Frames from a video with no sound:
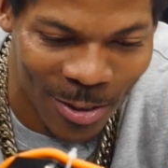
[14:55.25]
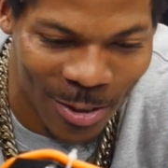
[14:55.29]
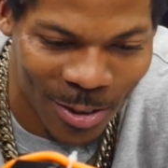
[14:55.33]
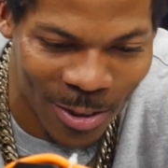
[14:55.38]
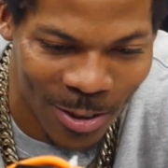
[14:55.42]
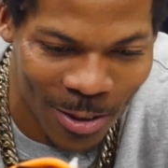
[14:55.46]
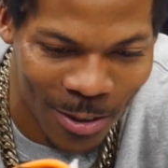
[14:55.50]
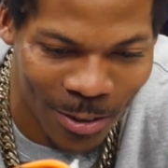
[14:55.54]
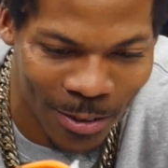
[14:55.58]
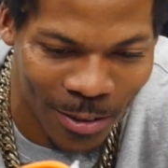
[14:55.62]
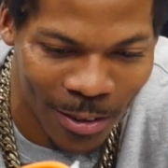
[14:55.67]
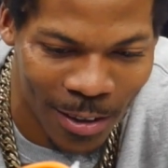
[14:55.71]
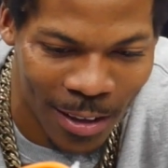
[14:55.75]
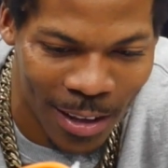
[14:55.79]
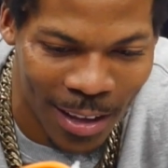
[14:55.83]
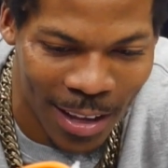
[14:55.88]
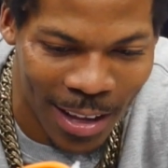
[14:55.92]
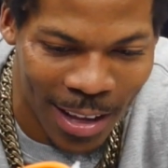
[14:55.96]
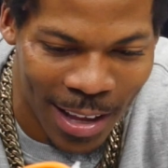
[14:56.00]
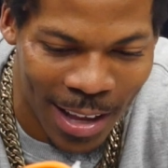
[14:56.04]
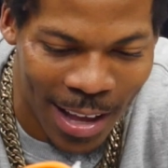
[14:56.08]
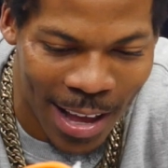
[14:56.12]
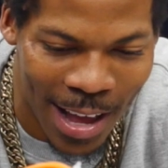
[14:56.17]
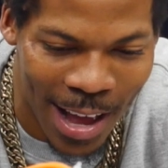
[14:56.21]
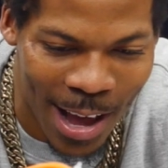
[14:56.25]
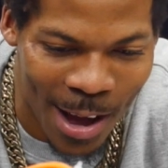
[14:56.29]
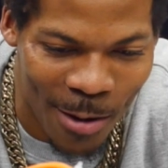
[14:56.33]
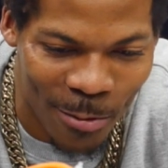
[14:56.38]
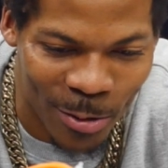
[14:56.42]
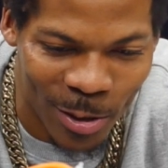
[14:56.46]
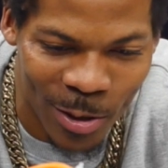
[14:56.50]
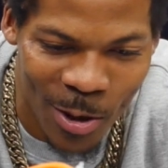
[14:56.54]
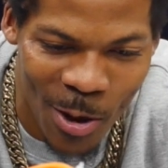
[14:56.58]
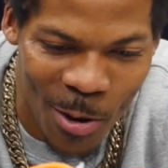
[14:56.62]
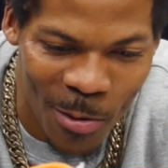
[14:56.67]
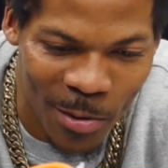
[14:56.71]
So I
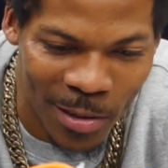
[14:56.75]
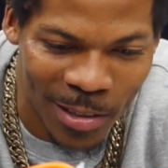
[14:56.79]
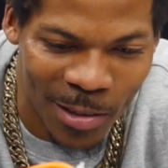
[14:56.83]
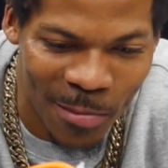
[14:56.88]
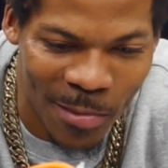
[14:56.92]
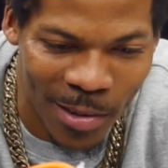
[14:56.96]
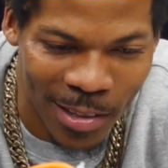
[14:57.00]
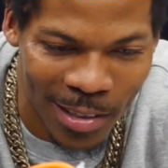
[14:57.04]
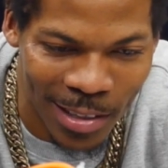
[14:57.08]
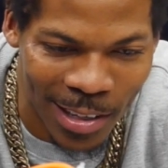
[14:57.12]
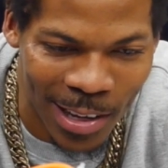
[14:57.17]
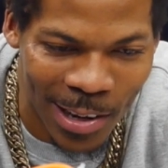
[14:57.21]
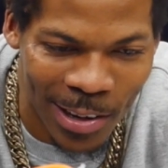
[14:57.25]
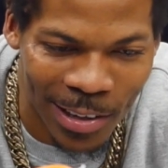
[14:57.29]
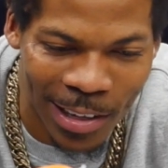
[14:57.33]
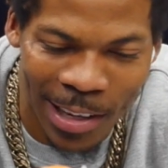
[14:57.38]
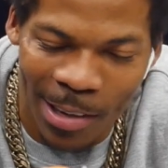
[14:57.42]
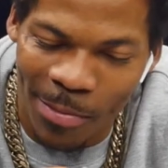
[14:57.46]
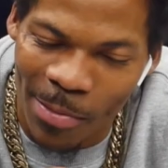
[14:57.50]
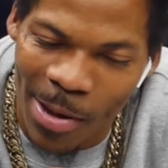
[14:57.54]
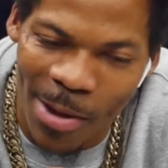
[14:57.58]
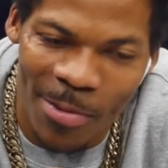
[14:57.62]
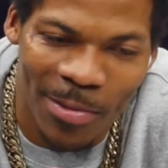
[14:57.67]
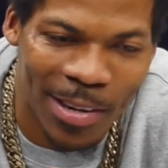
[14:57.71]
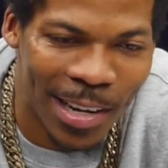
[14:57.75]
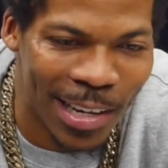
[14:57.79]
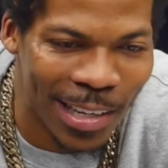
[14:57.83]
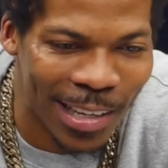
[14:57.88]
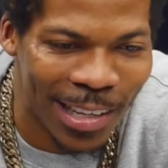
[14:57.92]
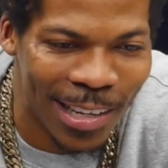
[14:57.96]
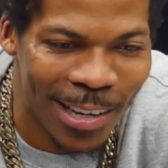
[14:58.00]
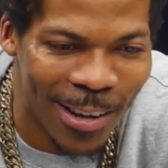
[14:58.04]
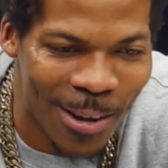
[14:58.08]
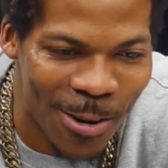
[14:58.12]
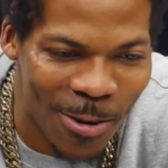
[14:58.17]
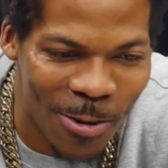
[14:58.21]
was always in my cell like, man, when I
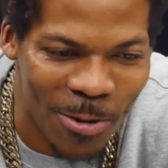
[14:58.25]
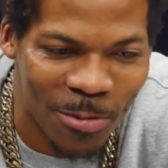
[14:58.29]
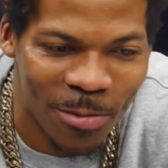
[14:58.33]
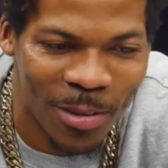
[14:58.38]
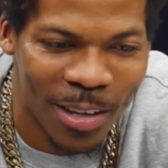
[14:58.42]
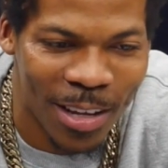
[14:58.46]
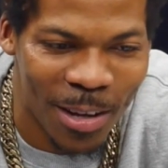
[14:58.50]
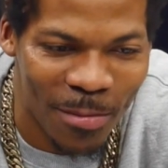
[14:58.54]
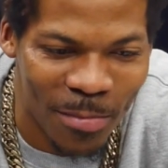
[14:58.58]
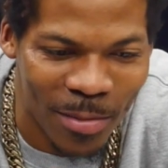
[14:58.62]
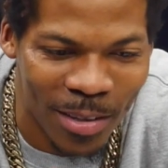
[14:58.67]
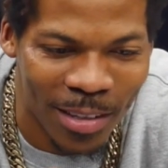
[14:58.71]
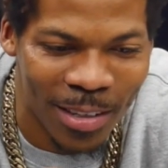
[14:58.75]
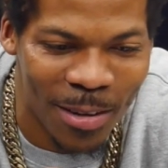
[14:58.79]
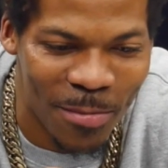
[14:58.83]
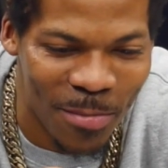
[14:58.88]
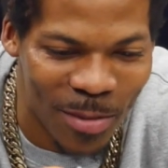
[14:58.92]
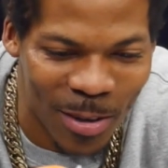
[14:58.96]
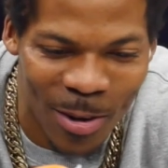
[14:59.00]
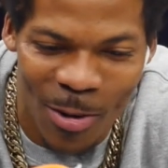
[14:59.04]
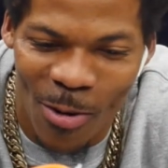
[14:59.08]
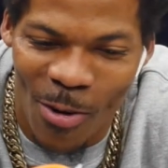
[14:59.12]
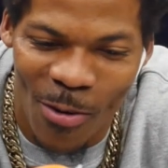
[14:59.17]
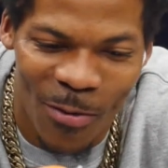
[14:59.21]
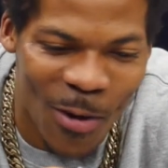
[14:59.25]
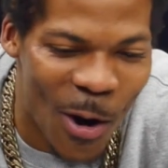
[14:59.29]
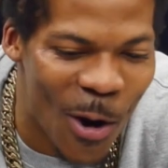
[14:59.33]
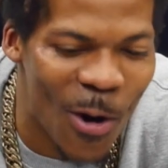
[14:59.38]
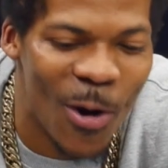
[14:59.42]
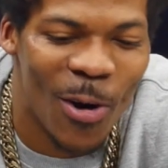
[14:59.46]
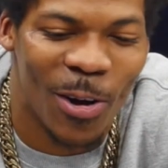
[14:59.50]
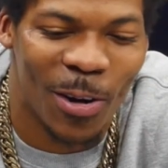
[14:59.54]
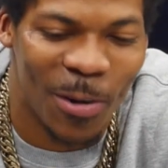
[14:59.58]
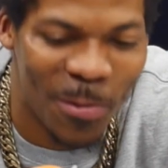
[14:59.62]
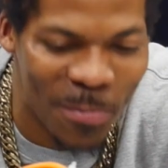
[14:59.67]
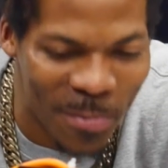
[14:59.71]
get home, I'm gonna go
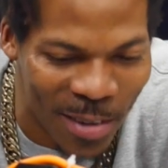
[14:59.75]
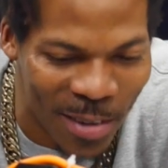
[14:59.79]
all them